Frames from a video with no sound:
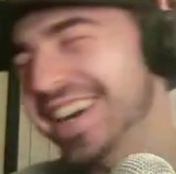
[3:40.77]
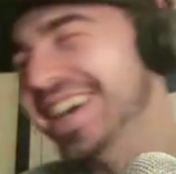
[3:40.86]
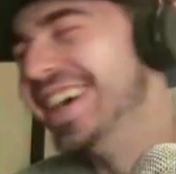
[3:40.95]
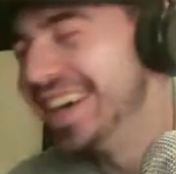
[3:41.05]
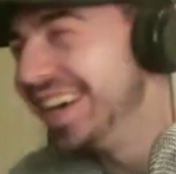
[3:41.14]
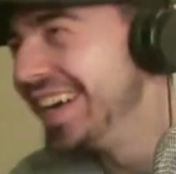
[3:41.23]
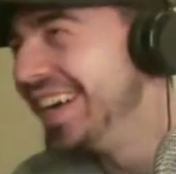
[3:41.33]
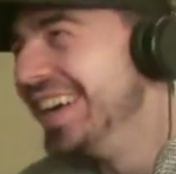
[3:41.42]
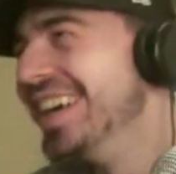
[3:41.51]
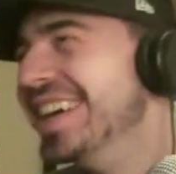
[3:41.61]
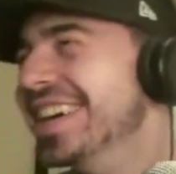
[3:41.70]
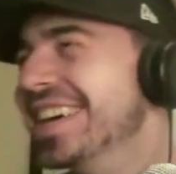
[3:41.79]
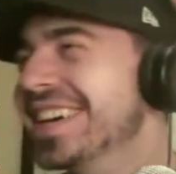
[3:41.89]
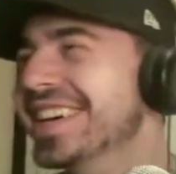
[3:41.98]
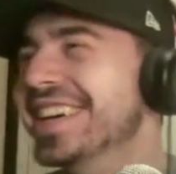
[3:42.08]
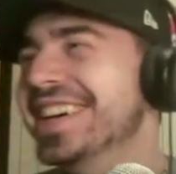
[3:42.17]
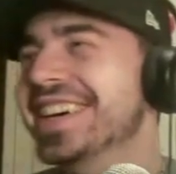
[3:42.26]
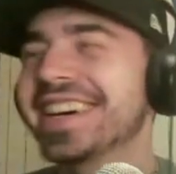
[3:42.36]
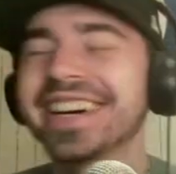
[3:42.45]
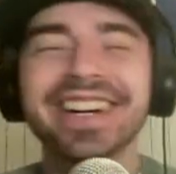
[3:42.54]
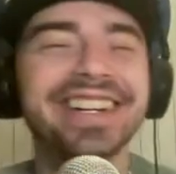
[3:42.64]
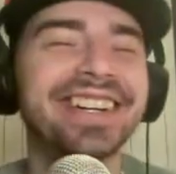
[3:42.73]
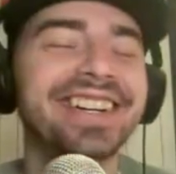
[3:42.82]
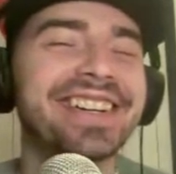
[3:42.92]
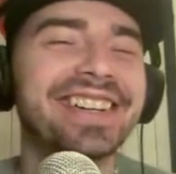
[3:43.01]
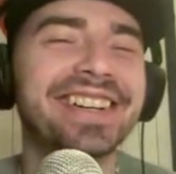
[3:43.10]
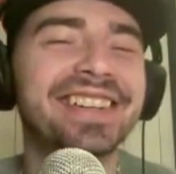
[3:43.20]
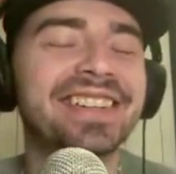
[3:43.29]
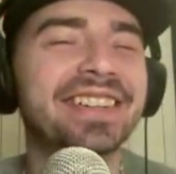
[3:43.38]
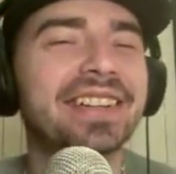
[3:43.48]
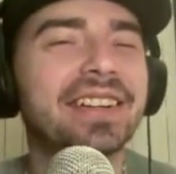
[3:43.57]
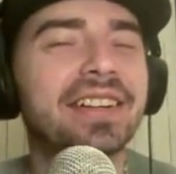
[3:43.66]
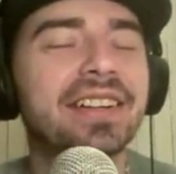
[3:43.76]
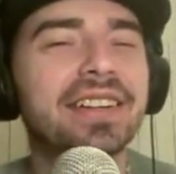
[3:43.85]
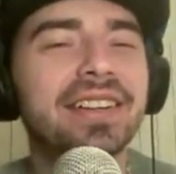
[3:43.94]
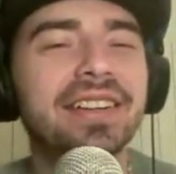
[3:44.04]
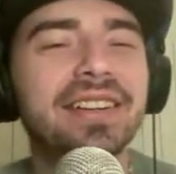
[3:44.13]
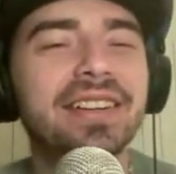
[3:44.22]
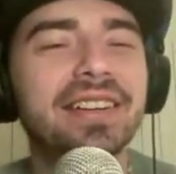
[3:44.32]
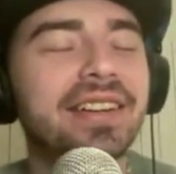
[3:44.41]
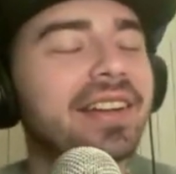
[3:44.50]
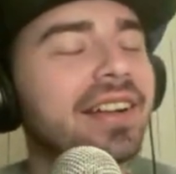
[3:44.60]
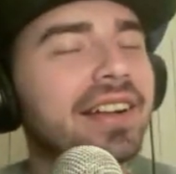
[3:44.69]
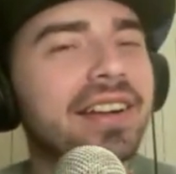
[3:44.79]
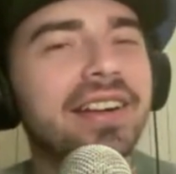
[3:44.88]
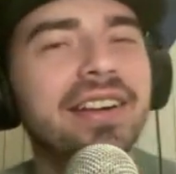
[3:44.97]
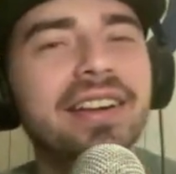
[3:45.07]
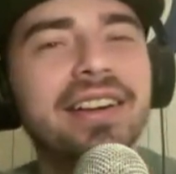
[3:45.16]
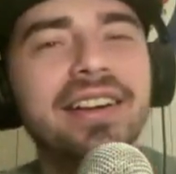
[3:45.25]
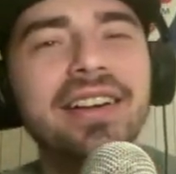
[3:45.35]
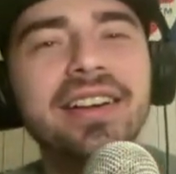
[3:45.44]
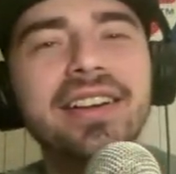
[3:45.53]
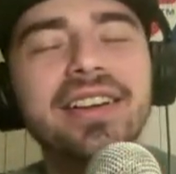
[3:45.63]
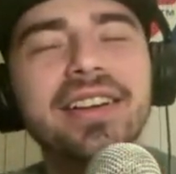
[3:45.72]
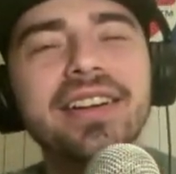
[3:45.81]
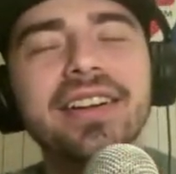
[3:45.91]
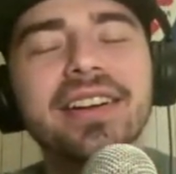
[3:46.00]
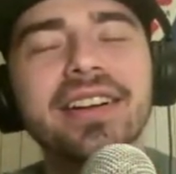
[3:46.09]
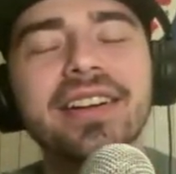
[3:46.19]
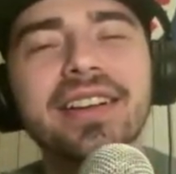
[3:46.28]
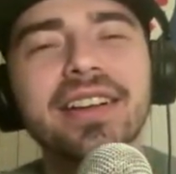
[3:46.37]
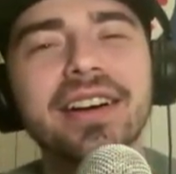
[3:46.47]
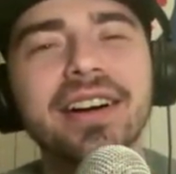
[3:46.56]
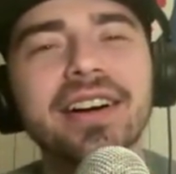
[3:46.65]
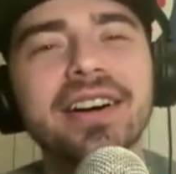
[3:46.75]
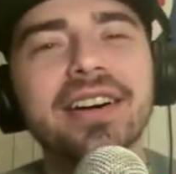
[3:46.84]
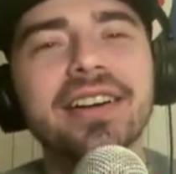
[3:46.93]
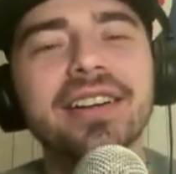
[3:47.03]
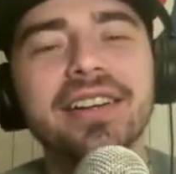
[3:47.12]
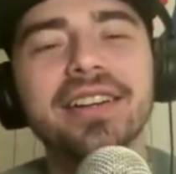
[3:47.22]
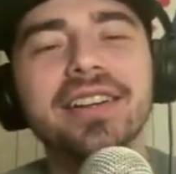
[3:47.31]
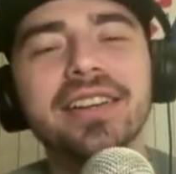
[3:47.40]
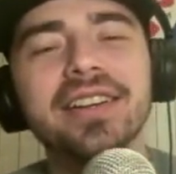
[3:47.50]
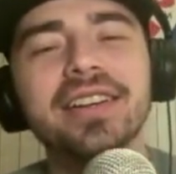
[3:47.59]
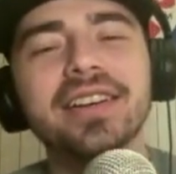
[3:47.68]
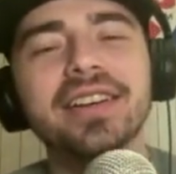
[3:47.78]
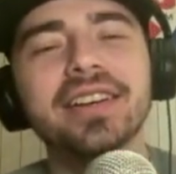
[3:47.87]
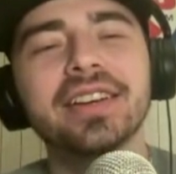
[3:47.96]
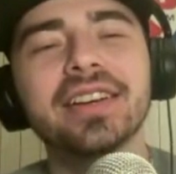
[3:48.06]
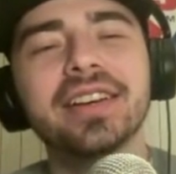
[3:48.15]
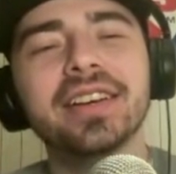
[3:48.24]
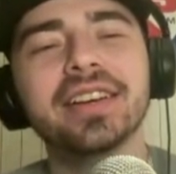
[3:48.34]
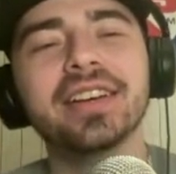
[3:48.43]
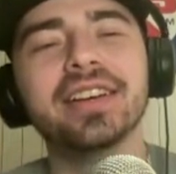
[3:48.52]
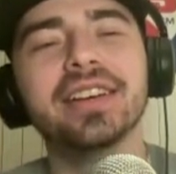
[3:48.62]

(silent)